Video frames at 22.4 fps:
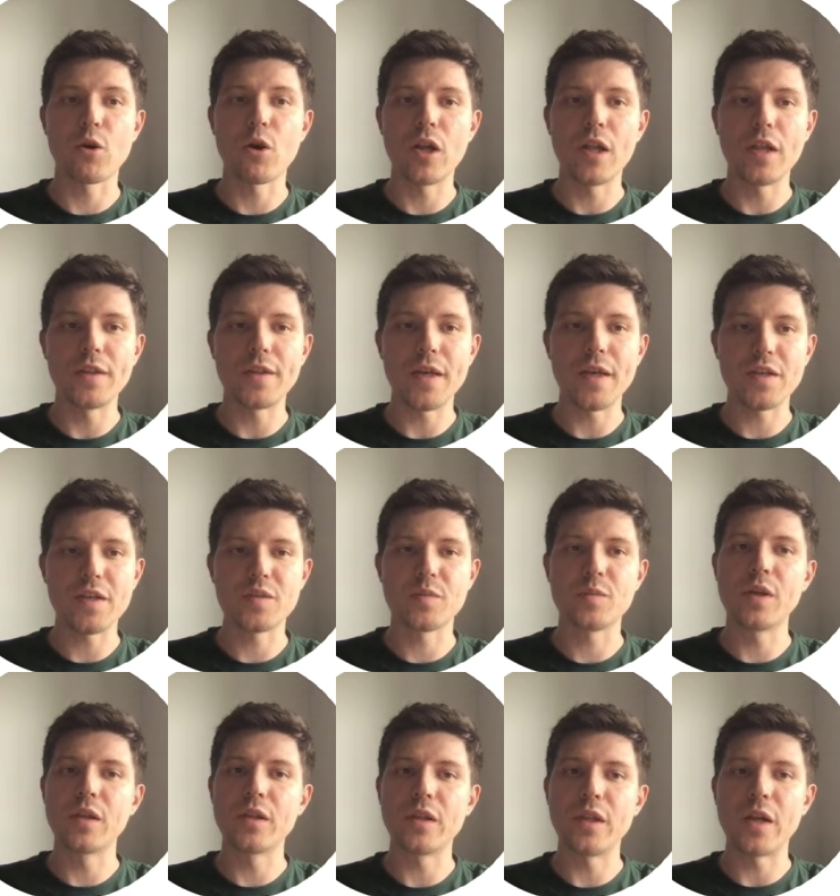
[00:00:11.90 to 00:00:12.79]
Scrolling
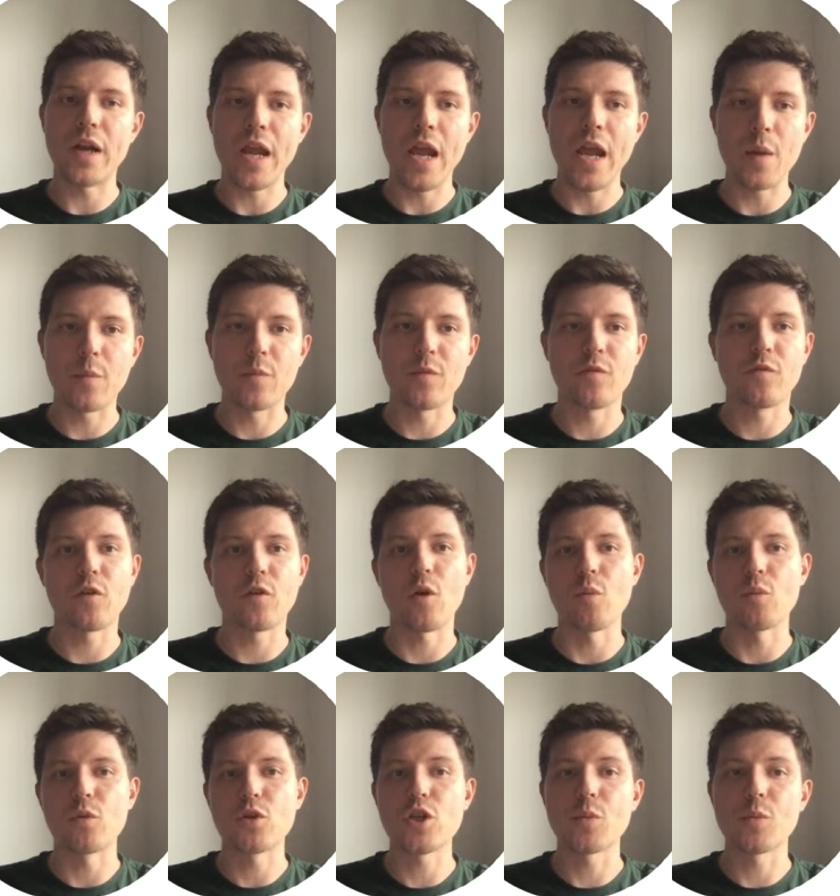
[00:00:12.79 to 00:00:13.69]
Text Builder app
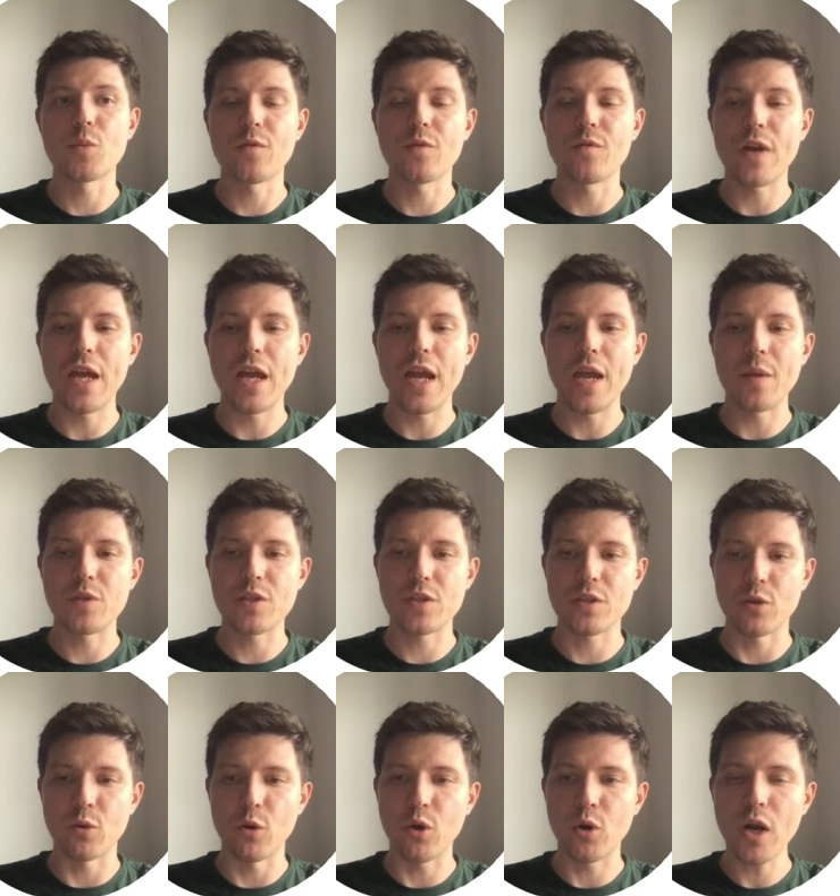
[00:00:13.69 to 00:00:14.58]
from Shopify App
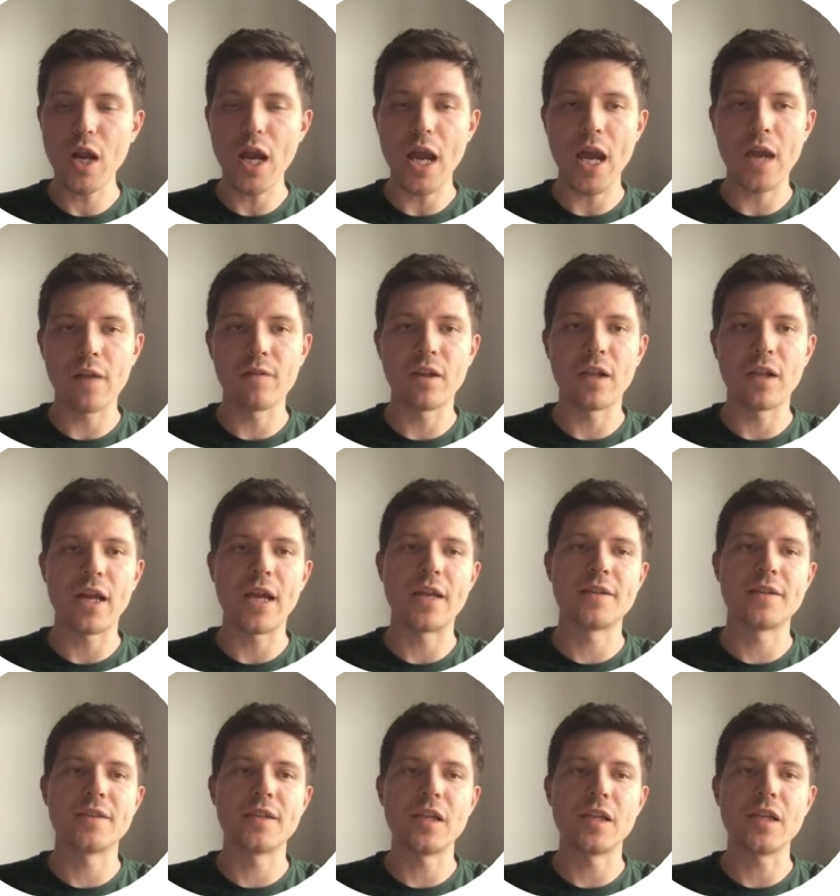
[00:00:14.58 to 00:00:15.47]
Store. I will
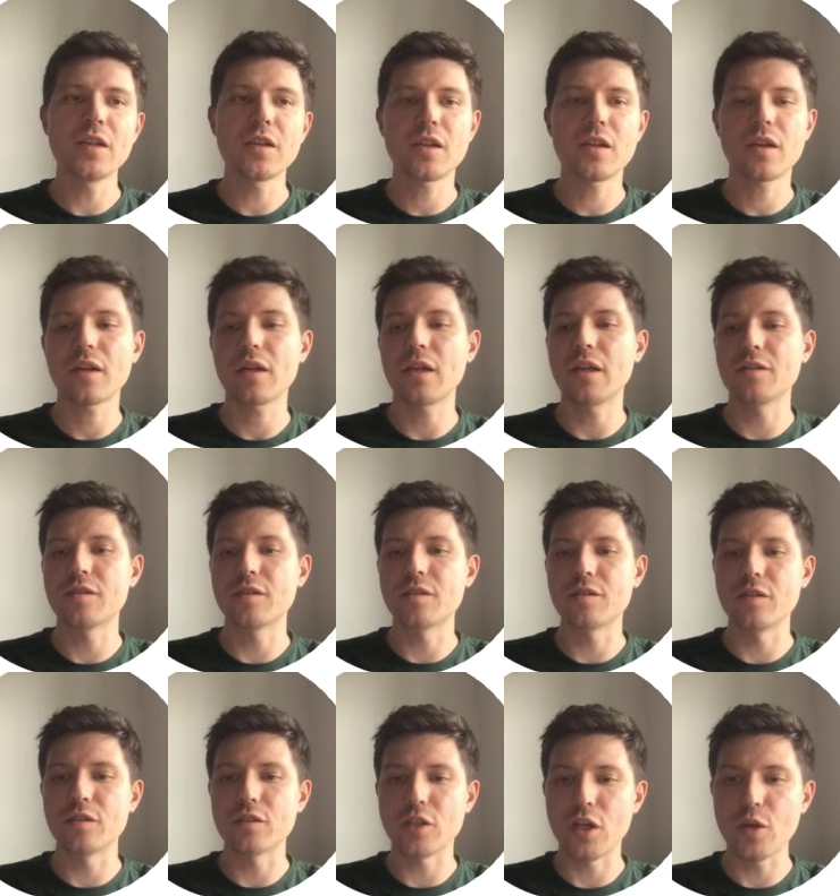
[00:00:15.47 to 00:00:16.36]
add the link in the
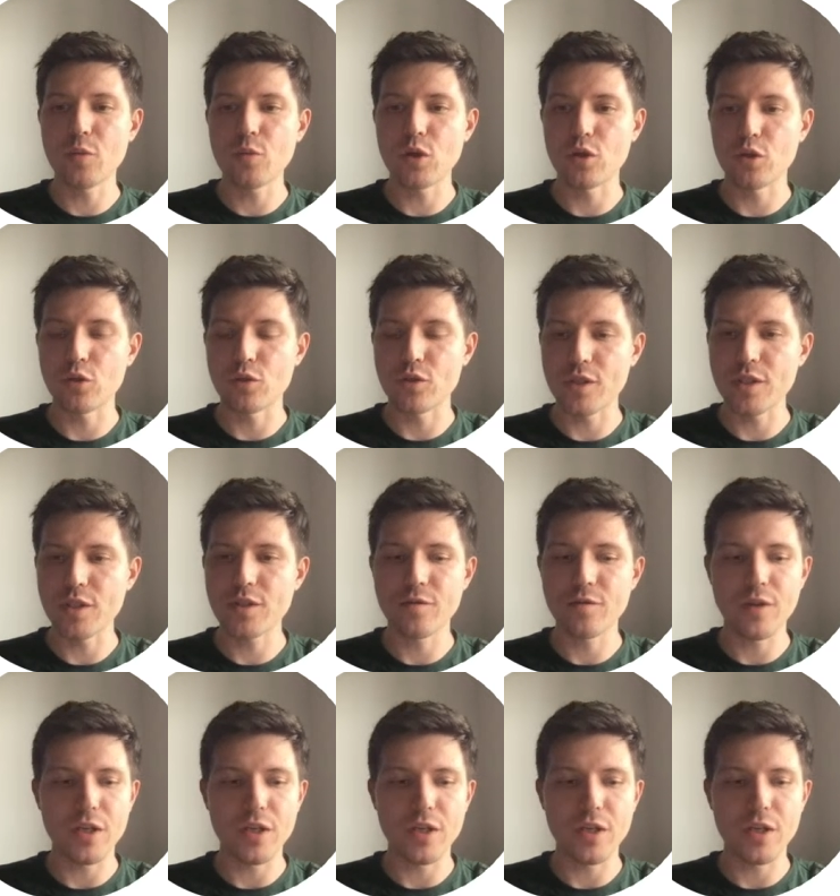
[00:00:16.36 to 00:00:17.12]
description to this